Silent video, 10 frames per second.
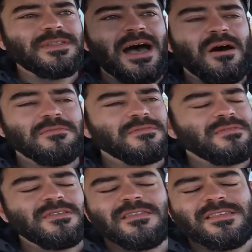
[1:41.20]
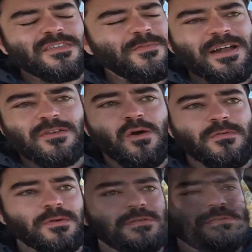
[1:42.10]
down. This fight's
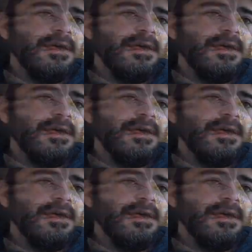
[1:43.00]
over.